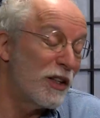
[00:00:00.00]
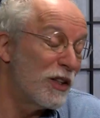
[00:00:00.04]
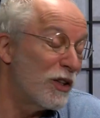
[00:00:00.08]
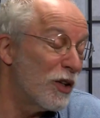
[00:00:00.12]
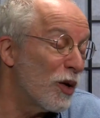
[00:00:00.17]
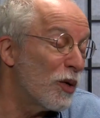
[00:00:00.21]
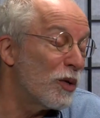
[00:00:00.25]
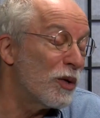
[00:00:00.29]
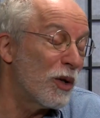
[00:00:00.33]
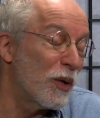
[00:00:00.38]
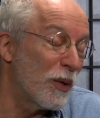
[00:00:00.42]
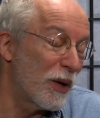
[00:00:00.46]

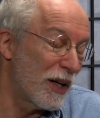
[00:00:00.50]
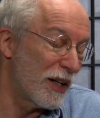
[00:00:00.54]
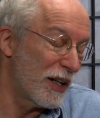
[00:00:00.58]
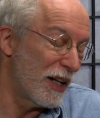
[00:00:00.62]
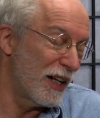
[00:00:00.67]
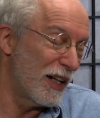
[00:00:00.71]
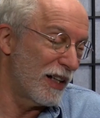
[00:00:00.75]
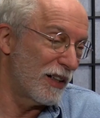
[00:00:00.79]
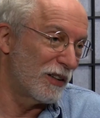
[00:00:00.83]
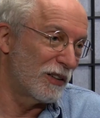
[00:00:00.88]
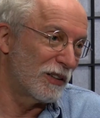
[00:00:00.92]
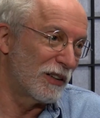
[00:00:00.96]
don't know how to
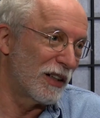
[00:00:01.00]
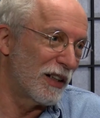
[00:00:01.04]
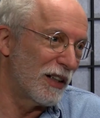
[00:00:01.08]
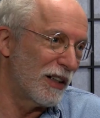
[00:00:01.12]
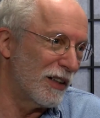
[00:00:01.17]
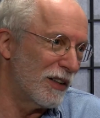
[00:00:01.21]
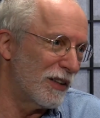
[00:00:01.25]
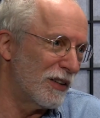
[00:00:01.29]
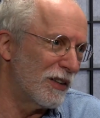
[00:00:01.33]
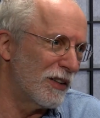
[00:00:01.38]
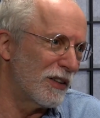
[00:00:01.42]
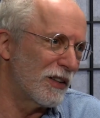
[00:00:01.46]
handle
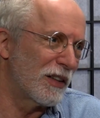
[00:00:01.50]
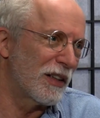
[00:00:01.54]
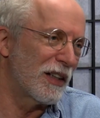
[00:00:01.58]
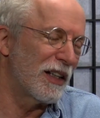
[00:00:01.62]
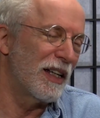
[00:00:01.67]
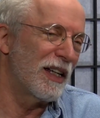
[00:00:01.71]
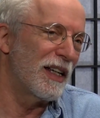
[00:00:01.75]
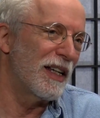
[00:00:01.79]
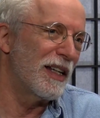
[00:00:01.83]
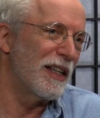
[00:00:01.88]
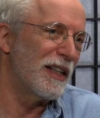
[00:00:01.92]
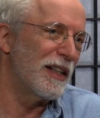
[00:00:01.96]
guns,
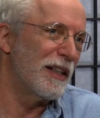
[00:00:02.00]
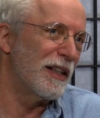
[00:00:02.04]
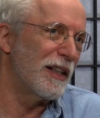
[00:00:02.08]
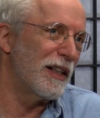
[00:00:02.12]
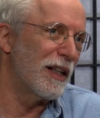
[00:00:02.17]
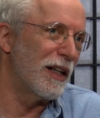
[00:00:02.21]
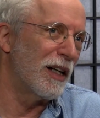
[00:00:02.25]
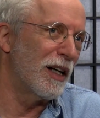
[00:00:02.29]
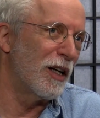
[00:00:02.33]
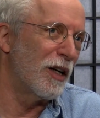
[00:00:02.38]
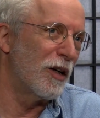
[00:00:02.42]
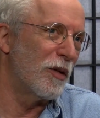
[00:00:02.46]
and
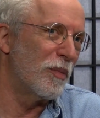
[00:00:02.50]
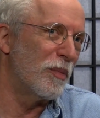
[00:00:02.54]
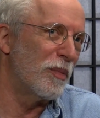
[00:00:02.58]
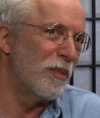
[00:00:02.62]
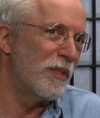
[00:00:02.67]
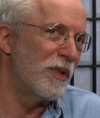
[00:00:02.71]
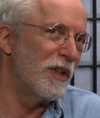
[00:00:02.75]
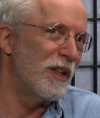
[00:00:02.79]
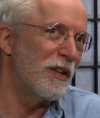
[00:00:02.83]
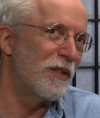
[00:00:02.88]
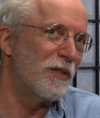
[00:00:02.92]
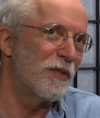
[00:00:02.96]

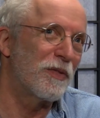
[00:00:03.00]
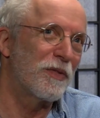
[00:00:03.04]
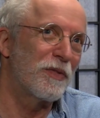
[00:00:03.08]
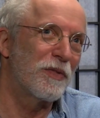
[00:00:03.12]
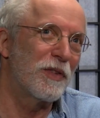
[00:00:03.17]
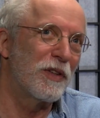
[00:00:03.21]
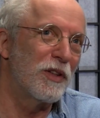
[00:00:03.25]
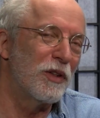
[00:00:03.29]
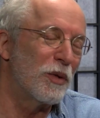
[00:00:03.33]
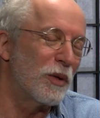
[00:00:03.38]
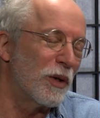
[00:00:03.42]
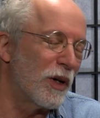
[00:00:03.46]
if
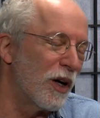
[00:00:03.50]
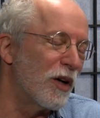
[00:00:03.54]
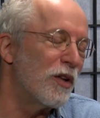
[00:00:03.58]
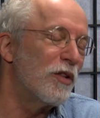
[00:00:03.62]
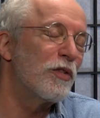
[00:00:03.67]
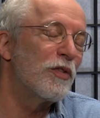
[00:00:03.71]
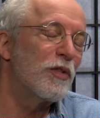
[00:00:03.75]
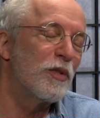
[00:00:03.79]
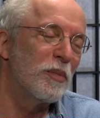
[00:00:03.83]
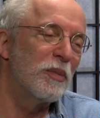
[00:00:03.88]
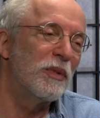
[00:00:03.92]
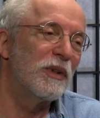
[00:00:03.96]
you're
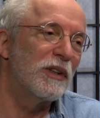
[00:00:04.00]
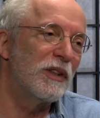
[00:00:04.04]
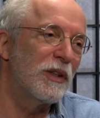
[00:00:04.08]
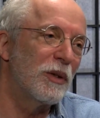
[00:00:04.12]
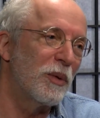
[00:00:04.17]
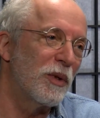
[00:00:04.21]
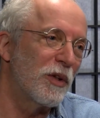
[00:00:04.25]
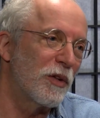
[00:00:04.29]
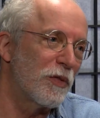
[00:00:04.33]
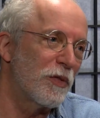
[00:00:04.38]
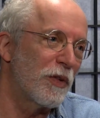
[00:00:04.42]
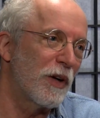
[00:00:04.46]
unfamiliar
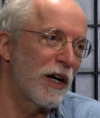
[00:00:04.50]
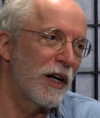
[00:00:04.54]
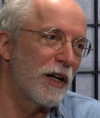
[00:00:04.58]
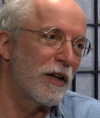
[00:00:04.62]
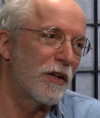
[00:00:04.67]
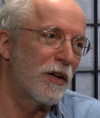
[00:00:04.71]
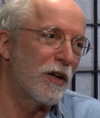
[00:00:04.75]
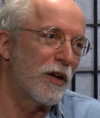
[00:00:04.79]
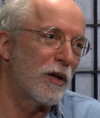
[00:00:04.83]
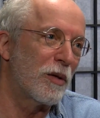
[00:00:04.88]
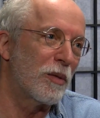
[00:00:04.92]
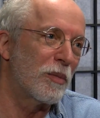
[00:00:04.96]
with
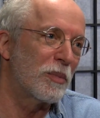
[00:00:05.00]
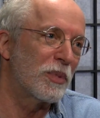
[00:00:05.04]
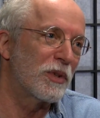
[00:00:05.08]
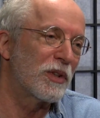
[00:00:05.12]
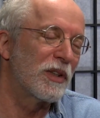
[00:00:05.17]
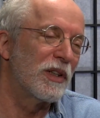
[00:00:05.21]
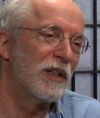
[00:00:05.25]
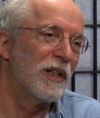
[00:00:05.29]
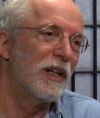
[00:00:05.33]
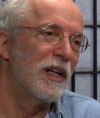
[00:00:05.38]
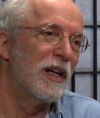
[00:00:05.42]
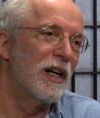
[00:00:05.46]
firearms,
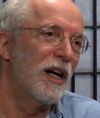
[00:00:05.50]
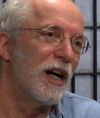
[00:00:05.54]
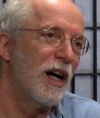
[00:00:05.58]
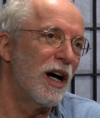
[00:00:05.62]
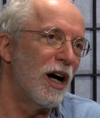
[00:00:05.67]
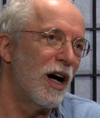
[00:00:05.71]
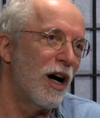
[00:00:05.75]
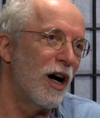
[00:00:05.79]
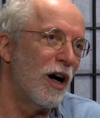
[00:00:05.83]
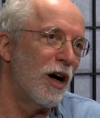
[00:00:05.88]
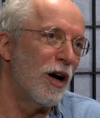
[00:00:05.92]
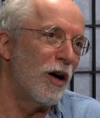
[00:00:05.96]

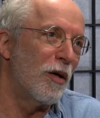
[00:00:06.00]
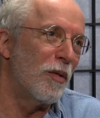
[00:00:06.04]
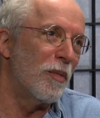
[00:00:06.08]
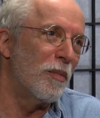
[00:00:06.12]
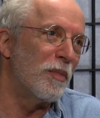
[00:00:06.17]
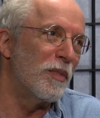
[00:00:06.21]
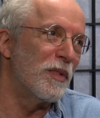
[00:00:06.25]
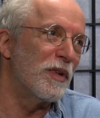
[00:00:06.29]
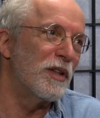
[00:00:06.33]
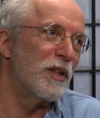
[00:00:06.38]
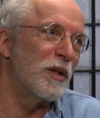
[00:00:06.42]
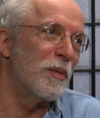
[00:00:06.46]

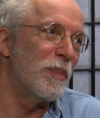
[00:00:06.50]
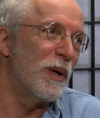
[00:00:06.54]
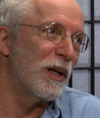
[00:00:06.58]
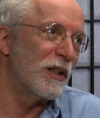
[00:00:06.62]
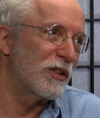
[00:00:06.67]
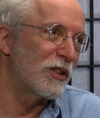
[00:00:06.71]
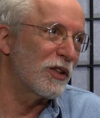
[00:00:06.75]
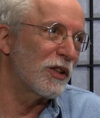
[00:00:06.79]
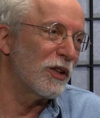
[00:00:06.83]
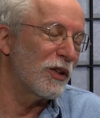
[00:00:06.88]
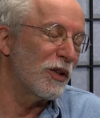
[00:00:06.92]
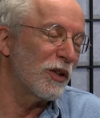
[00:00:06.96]
the
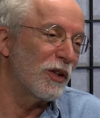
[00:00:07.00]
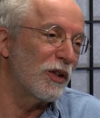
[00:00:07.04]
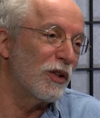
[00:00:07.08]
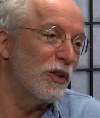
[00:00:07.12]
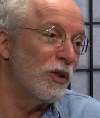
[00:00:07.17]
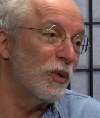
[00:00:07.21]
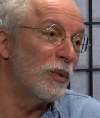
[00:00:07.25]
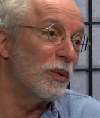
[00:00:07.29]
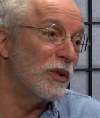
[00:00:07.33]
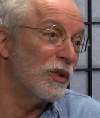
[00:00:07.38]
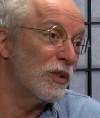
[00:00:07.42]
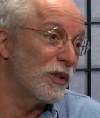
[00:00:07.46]
best thing you can
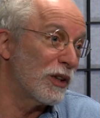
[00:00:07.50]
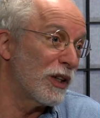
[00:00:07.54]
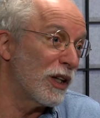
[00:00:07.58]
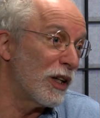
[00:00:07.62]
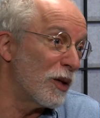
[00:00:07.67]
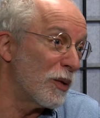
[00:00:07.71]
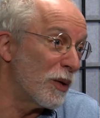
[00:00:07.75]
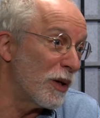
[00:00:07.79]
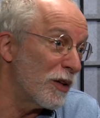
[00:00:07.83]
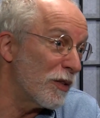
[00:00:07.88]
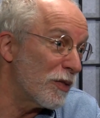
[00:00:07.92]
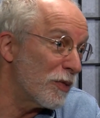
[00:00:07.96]
do is stay
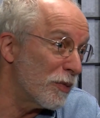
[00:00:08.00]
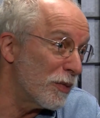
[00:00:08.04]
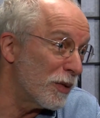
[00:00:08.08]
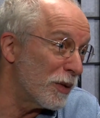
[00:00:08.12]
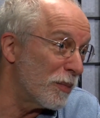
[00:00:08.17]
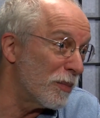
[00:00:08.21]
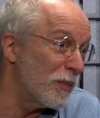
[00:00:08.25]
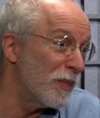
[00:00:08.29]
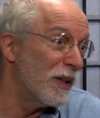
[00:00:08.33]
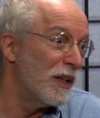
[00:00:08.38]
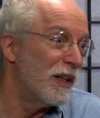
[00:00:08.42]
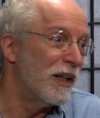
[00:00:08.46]
away from
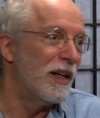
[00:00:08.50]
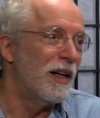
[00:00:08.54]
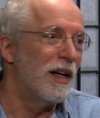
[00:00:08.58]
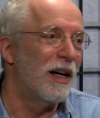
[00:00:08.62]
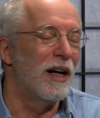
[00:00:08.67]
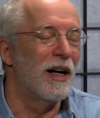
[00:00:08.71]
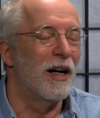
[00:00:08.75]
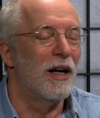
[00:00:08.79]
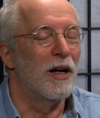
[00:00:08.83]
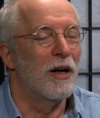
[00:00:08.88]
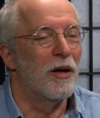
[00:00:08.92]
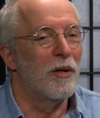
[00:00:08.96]
them.
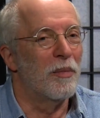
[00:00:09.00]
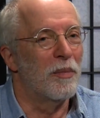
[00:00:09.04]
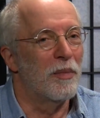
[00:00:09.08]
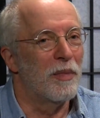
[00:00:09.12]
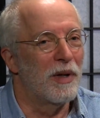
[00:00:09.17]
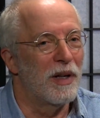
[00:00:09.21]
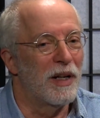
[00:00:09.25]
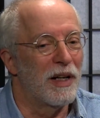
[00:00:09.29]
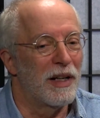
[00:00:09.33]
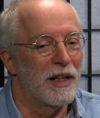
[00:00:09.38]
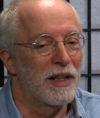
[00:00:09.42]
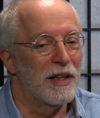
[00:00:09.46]

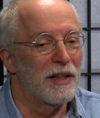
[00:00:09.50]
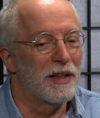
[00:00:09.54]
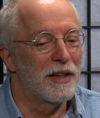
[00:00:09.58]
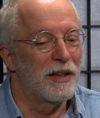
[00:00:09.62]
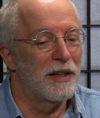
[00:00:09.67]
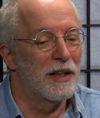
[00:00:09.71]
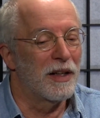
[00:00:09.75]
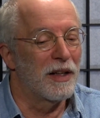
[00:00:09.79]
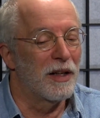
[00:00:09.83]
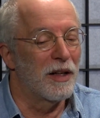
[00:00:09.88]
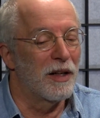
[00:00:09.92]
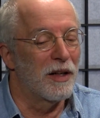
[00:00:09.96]

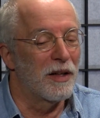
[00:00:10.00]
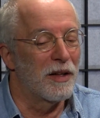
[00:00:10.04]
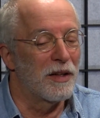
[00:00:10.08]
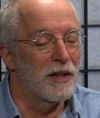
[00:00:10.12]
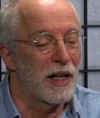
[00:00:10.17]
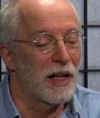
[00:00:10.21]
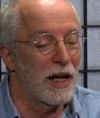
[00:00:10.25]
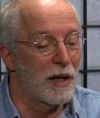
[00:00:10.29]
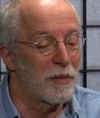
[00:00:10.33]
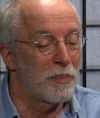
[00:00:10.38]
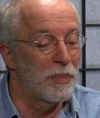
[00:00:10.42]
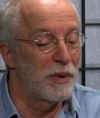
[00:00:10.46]

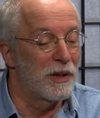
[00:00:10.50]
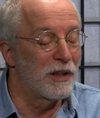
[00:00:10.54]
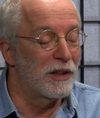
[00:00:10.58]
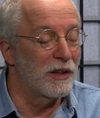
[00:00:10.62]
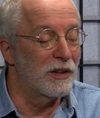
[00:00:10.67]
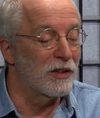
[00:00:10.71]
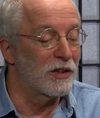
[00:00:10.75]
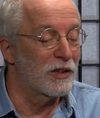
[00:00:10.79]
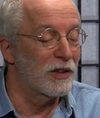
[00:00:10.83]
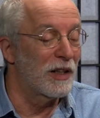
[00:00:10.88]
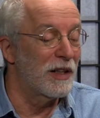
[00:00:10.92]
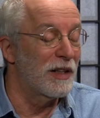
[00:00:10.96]
That being
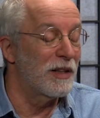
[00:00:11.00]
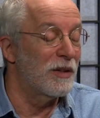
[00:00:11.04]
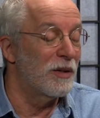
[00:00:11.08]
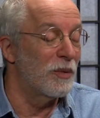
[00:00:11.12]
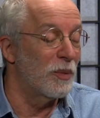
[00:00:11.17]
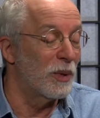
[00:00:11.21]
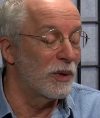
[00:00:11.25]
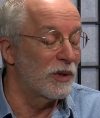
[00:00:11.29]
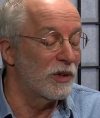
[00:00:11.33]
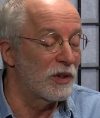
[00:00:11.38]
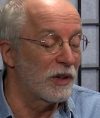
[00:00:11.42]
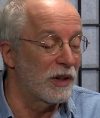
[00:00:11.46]
said,
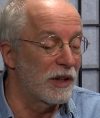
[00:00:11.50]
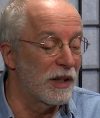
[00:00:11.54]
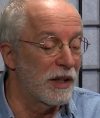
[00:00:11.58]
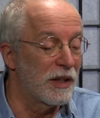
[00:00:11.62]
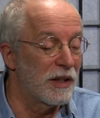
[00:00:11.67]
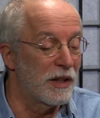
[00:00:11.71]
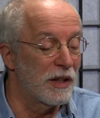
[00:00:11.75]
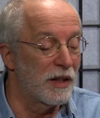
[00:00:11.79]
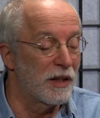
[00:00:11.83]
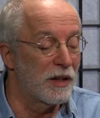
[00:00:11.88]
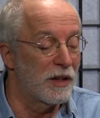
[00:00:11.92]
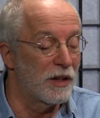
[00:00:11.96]
once
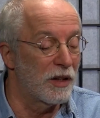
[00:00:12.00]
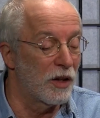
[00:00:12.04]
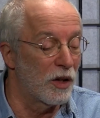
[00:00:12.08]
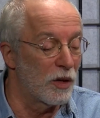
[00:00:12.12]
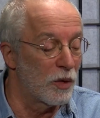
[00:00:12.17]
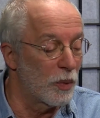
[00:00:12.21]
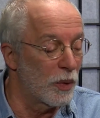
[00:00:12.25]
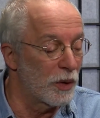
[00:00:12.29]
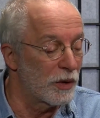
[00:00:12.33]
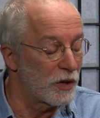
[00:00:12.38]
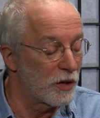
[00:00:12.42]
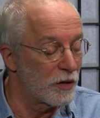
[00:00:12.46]
again, the
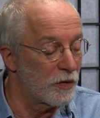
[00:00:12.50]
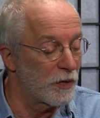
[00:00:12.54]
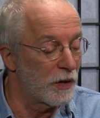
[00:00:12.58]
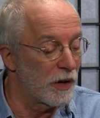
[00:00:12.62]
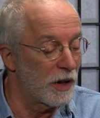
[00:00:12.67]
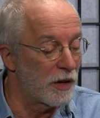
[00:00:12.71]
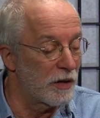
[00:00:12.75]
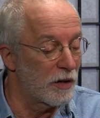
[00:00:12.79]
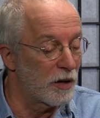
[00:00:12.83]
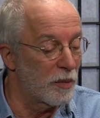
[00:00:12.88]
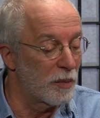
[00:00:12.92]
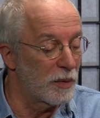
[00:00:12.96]
unwanted
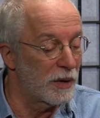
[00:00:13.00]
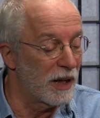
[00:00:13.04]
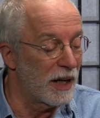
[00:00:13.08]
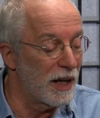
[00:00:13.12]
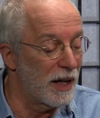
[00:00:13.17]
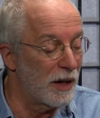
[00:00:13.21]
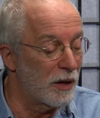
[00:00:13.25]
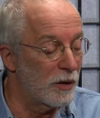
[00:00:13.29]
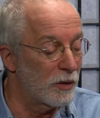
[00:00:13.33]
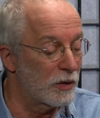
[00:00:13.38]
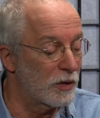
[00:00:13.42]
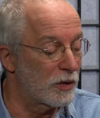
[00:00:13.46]
firearm in the
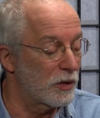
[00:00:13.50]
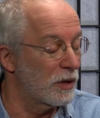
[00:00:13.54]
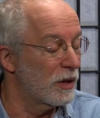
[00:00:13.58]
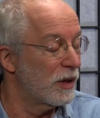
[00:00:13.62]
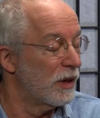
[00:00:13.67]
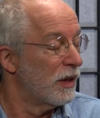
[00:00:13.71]
house,